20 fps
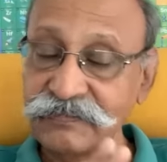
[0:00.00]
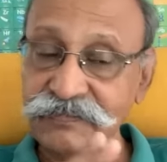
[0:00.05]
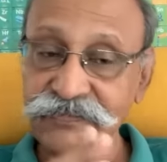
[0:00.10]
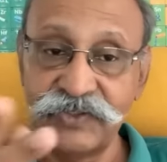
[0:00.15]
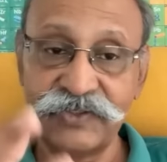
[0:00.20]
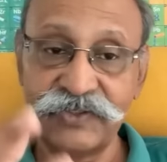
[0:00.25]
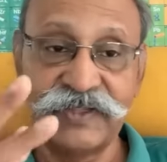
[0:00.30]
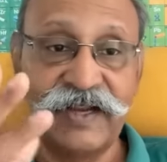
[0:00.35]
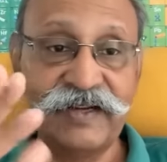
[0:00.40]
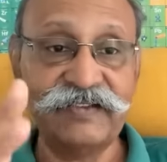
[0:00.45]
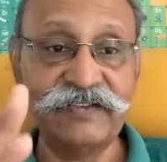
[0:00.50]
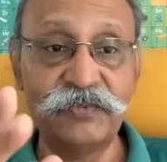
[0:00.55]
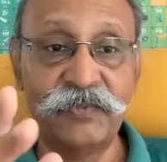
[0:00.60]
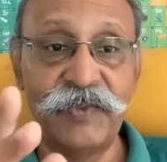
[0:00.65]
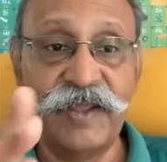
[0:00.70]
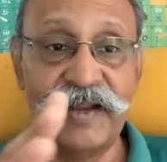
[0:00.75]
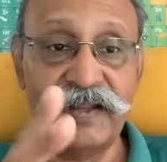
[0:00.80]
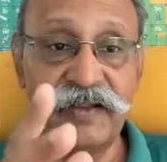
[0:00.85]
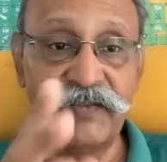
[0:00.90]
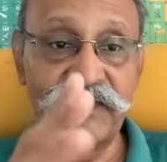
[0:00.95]
So that's
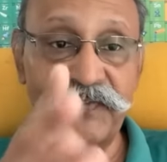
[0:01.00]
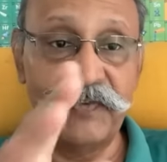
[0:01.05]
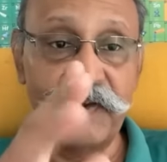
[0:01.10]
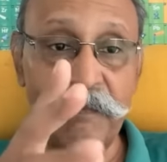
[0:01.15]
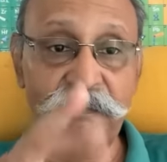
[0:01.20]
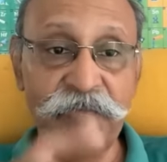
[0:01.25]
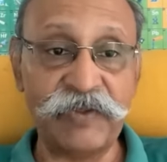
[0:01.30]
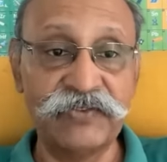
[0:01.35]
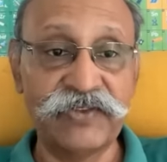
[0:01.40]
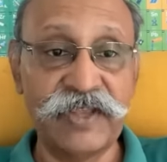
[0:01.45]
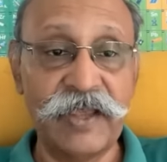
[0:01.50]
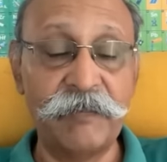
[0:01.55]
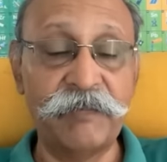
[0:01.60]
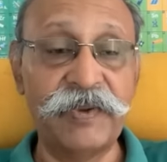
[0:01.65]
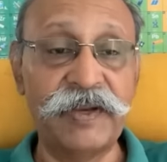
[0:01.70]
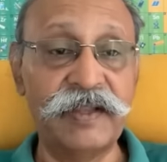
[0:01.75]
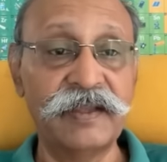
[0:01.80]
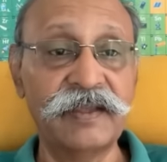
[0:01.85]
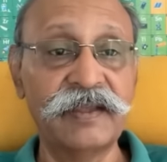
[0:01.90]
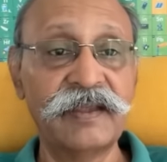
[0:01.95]
where the flip is
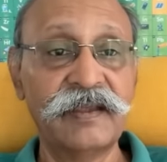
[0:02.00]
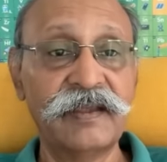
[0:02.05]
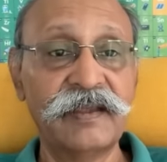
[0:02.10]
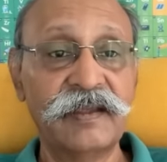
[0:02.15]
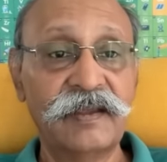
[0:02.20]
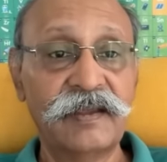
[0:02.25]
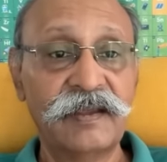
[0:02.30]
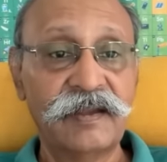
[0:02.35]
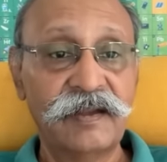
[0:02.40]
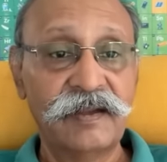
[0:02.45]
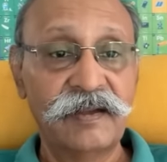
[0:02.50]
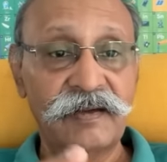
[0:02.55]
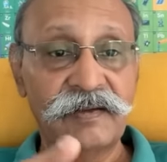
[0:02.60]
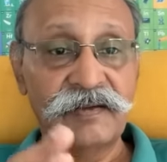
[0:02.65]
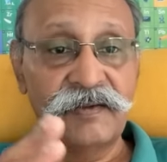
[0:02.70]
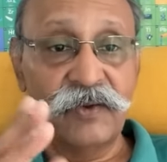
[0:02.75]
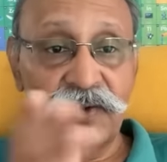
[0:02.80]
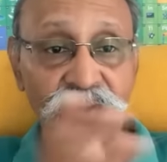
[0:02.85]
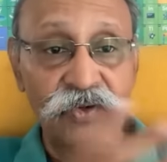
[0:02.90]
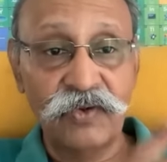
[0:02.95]
happening.
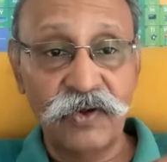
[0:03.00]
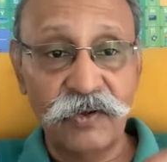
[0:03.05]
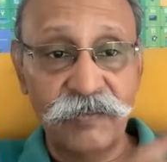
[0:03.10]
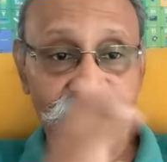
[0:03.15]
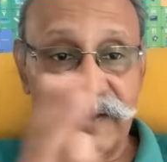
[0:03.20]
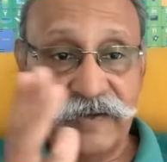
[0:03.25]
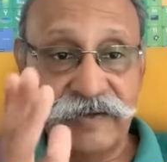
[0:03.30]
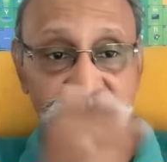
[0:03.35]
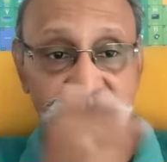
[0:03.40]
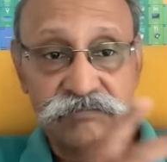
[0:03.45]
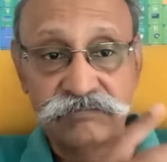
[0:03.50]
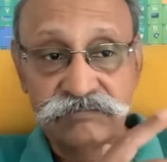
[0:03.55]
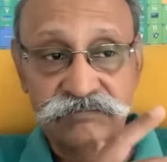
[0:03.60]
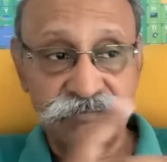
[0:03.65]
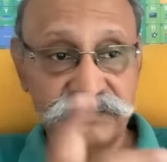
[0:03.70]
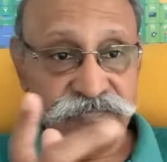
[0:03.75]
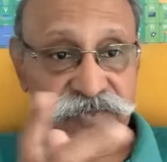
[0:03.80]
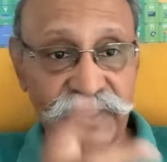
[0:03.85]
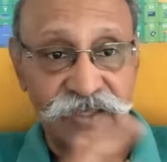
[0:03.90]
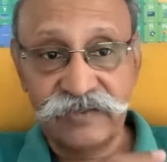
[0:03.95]
Don't go by
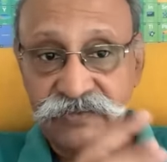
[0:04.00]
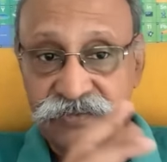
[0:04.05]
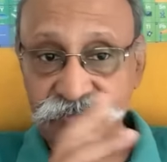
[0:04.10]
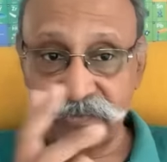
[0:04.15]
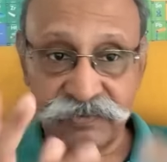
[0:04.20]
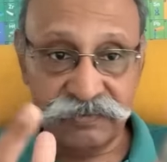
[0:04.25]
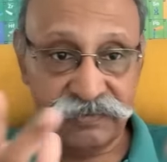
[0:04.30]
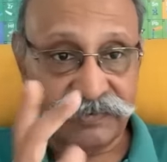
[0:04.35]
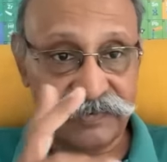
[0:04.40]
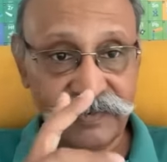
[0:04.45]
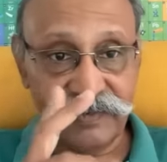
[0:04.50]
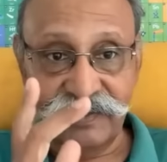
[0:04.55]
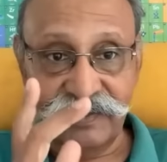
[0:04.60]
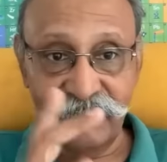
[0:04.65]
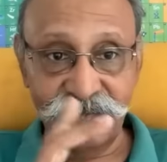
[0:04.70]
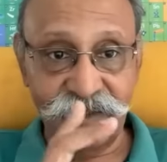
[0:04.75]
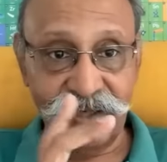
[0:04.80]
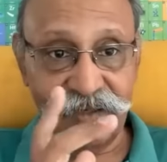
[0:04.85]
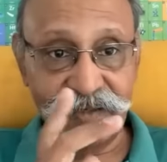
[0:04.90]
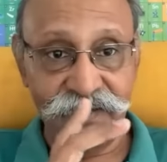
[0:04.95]
things,
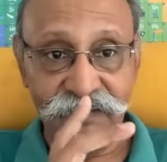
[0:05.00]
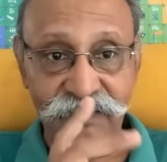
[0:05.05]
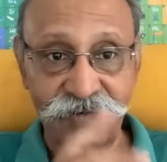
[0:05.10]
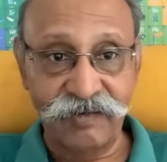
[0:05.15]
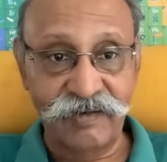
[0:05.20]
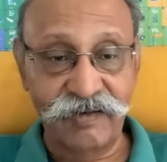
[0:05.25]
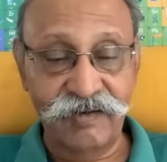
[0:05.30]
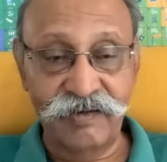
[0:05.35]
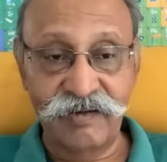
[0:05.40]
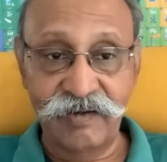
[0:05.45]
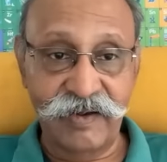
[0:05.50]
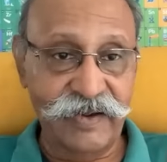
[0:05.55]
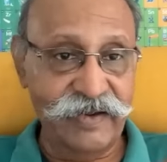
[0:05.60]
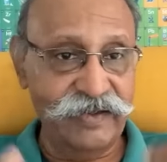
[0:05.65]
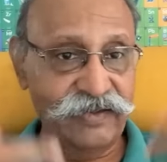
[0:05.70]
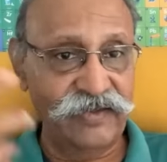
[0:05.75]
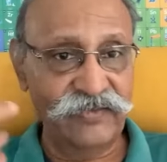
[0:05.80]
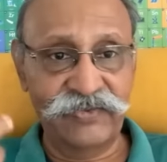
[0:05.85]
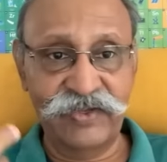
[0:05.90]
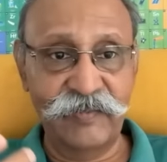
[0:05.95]

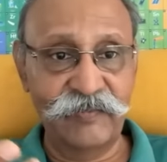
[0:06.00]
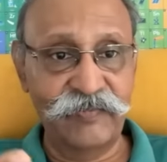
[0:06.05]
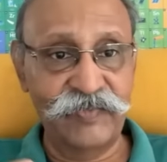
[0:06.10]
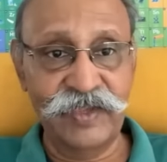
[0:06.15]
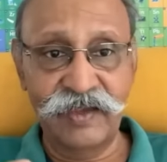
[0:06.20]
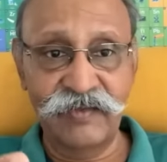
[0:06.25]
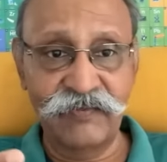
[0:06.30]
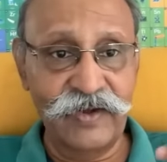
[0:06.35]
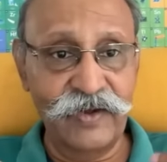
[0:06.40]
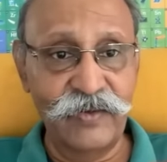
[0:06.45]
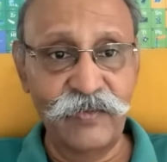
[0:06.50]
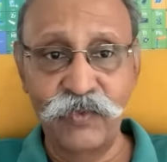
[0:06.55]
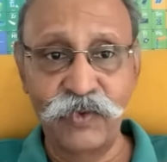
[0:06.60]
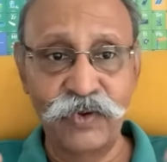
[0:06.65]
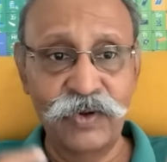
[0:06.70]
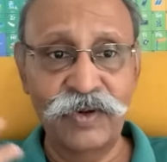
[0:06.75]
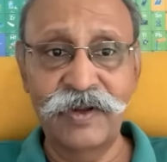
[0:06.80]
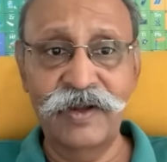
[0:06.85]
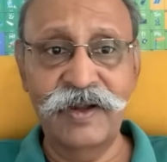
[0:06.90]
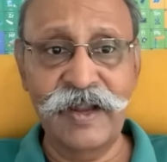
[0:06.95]
like the same thing. We
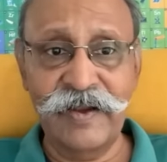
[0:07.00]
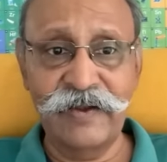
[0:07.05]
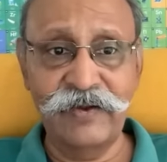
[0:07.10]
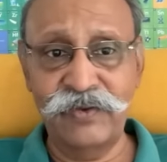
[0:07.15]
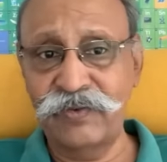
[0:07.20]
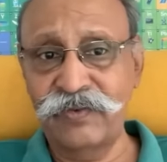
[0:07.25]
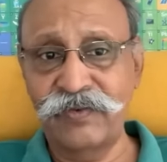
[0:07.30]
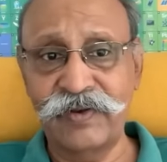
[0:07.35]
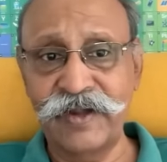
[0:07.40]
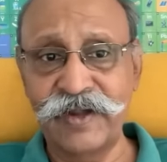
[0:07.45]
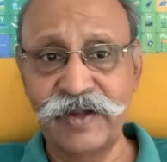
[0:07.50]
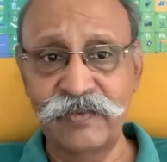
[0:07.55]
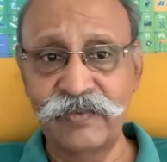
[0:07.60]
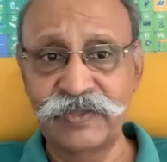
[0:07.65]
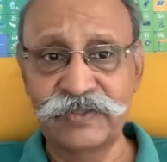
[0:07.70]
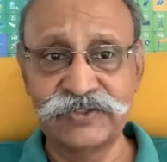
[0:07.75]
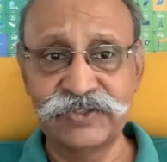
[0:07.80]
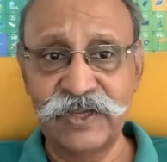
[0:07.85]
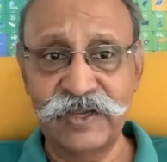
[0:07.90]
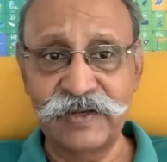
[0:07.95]
won't like to trade
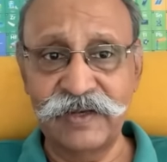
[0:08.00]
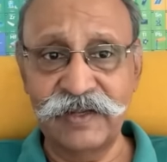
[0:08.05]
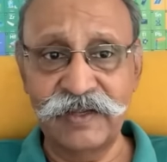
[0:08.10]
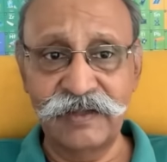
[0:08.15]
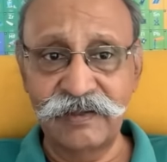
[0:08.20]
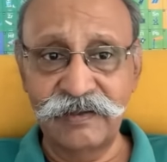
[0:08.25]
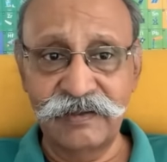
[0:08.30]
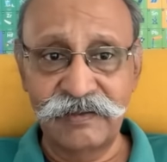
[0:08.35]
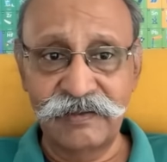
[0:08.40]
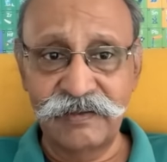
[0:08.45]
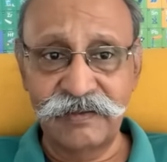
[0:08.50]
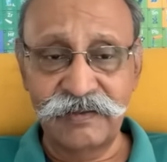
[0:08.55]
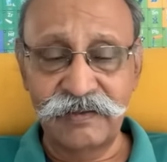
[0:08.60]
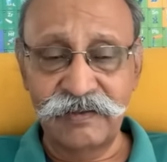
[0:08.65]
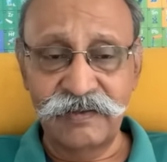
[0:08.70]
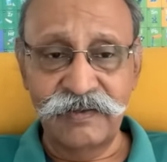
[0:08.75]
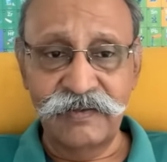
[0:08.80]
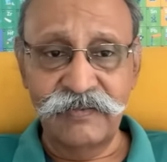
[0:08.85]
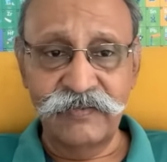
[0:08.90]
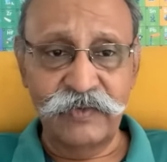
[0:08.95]
with China.
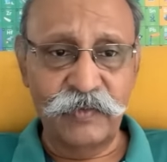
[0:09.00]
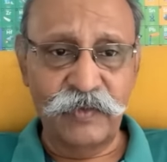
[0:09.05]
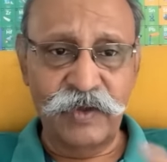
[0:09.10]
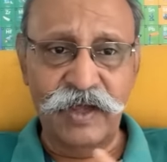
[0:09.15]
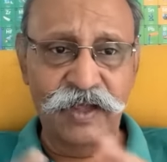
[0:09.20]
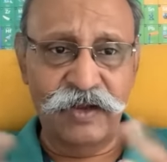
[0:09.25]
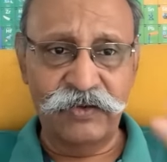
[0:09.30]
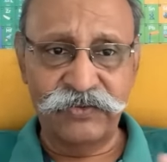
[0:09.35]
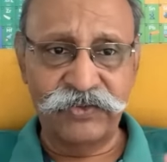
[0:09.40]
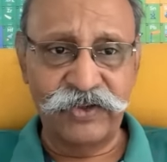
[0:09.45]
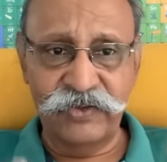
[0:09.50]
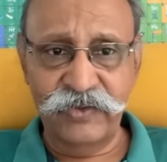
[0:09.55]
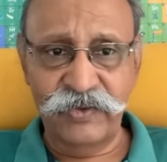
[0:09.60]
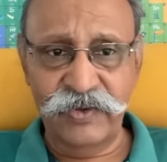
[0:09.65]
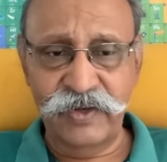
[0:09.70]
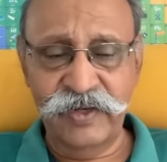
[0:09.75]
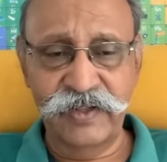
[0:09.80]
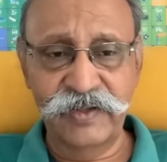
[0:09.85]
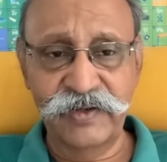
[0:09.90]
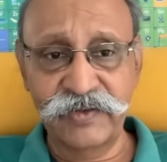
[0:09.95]
For our
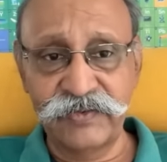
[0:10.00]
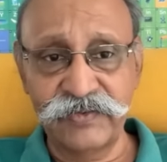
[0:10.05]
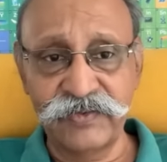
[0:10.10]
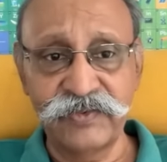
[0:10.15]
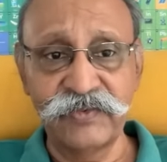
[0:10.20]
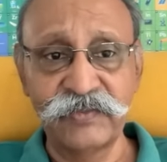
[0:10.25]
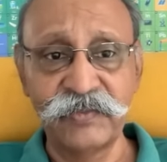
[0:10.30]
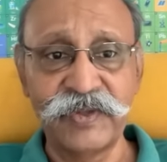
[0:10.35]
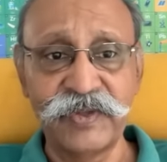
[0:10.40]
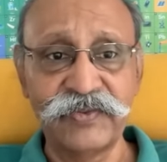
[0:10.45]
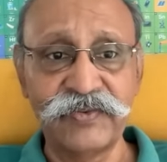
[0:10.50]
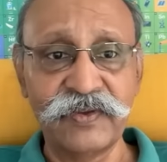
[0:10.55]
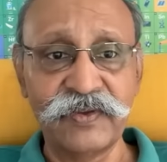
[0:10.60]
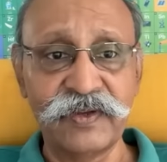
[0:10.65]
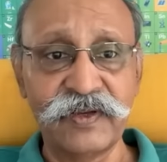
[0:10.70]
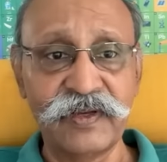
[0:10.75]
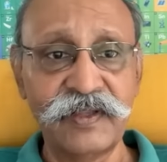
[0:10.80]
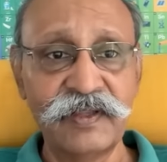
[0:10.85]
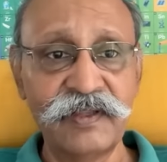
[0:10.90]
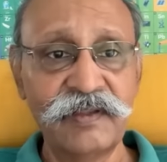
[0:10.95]
security reasons,
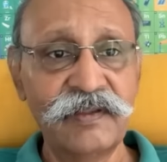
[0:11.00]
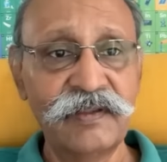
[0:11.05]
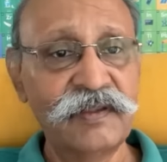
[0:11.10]
basically.